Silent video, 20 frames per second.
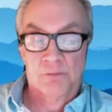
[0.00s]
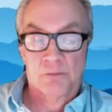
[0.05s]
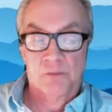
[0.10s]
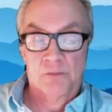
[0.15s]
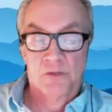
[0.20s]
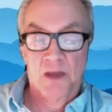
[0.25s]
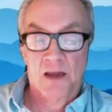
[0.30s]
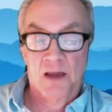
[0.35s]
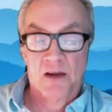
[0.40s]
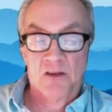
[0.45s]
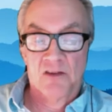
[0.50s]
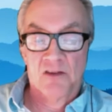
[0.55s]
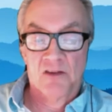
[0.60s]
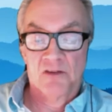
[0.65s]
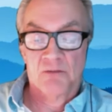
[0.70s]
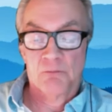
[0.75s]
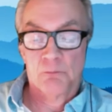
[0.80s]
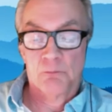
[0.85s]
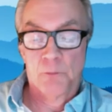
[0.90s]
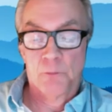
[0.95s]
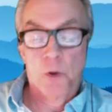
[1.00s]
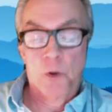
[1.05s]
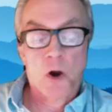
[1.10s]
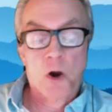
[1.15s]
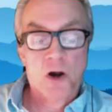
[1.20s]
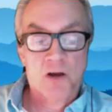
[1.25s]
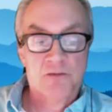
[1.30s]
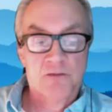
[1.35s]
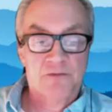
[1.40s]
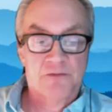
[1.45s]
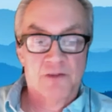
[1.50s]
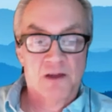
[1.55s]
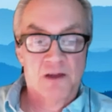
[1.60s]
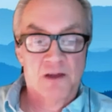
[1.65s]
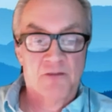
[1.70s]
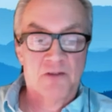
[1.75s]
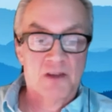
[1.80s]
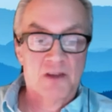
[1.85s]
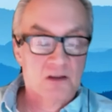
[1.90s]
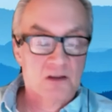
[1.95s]
that is part of
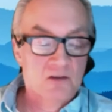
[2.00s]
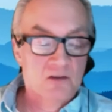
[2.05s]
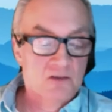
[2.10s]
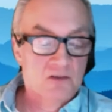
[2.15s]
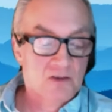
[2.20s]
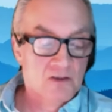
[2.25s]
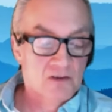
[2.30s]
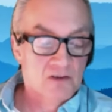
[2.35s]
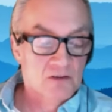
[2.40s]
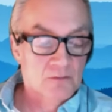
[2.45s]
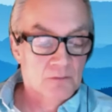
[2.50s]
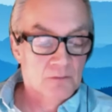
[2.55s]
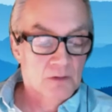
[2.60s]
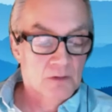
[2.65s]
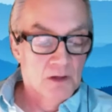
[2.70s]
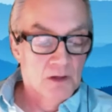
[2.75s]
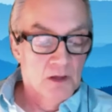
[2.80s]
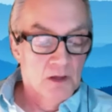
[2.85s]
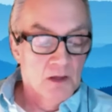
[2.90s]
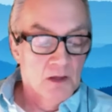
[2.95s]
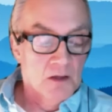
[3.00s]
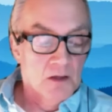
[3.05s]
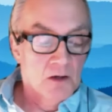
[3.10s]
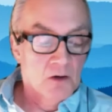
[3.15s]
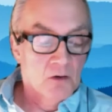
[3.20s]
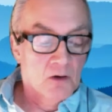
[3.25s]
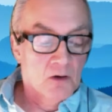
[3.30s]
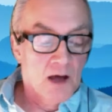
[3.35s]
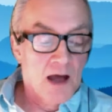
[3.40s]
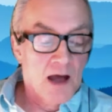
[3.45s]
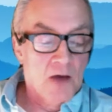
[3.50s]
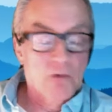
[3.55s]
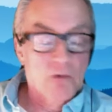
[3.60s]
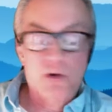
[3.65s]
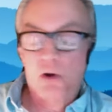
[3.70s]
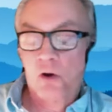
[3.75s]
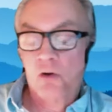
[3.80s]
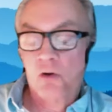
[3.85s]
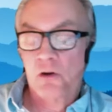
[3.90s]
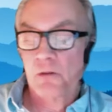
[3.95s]
every ecosystem. You know, Howard
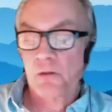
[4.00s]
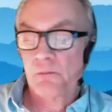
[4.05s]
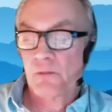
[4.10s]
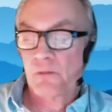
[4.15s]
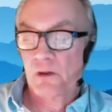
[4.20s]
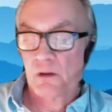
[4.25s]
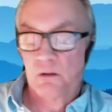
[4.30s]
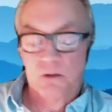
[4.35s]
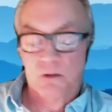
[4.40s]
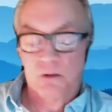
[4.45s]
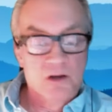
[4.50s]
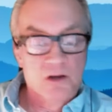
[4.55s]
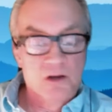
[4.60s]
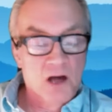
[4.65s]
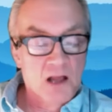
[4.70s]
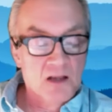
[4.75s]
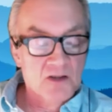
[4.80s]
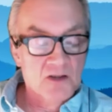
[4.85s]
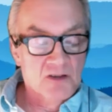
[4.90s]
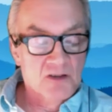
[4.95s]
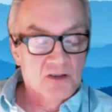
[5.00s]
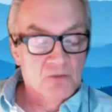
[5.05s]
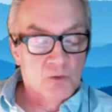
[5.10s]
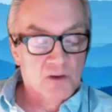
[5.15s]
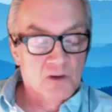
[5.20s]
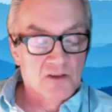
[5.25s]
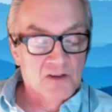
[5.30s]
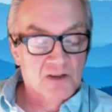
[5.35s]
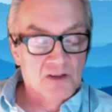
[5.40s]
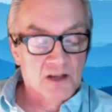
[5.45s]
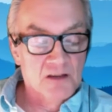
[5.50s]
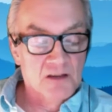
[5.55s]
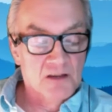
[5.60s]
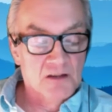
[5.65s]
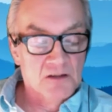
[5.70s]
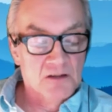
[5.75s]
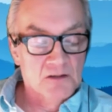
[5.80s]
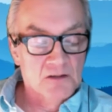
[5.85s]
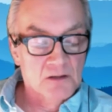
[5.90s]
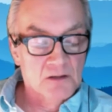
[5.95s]
Odum, the ecologist, once said
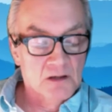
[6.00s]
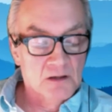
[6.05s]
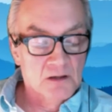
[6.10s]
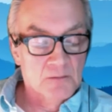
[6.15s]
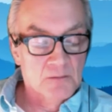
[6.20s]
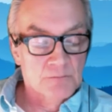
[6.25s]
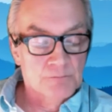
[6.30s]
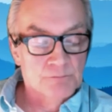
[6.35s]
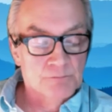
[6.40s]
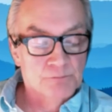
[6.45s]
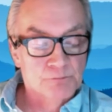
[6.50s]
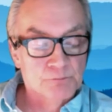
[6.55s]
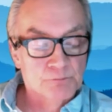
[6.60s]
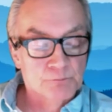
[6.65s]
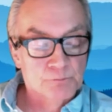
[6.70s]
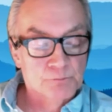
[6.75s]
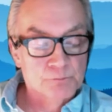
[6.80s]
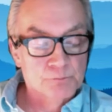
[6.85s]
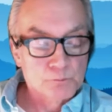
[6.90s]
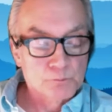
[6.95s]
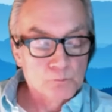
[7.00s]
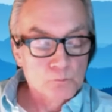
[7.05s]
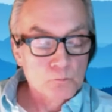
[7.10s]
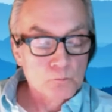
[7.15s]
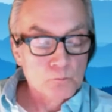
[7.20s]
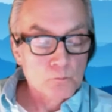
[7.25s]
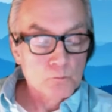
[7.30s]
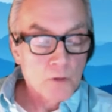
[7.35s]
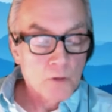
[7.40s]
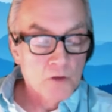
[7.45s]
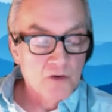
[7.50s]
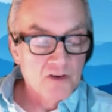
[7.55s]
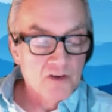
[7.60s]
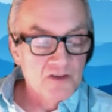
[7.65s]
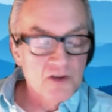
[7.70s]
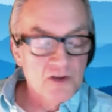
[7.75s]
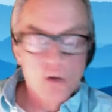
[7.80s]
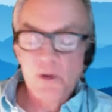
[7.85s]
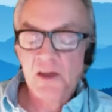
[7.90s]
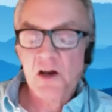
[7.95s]
that there's
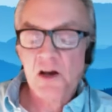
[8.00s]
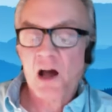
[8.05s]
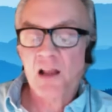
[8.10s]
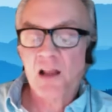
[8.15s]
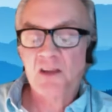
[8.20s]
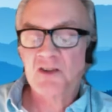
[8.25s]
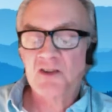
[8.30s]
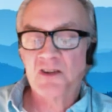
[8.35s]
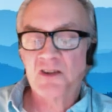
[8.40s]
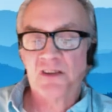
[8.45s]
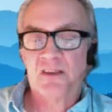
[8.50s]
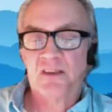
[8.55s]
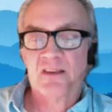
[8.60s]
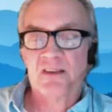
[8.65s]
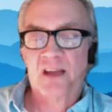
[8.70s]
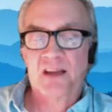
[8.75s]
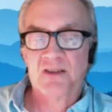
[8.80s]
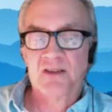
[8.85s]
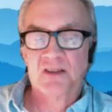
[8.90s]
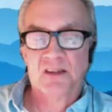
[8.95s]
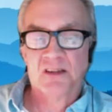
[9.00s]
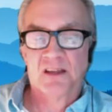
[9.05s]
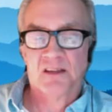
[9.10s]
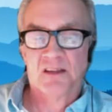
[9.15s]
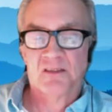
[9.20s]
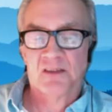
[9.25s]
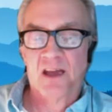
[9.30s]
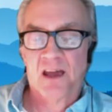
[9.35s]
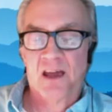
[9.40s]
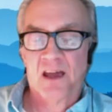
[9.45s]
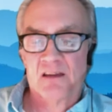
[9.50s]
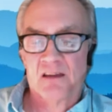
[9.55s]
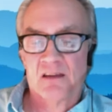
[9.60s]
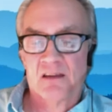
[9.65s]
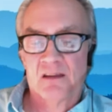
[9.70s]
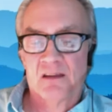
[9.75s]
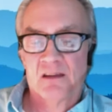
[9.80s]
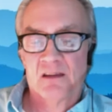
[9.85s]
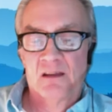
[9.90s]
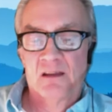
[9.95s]
no ecology that's actually in debt.
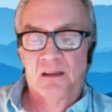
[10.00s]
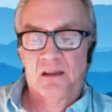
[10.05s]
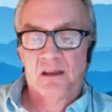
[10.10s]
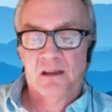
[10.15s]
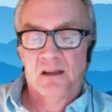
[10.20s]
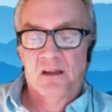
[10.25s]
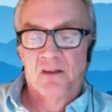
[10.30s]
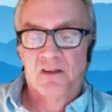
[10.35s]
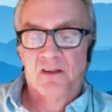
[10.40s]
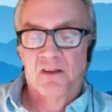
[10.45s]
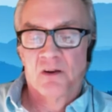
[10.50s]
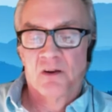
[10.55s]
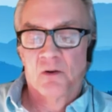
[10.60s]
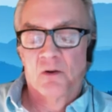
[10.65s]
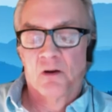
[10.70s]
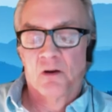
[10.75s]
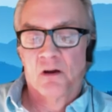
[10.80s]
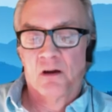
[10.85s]
So